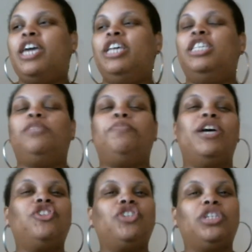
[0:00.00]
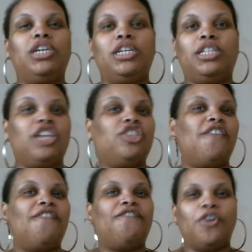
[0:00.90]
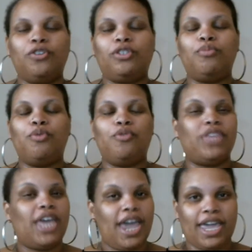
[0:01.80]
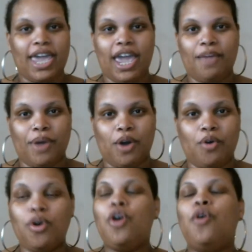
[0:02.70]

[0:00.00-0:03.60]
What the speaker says: especially like the first movie that had came out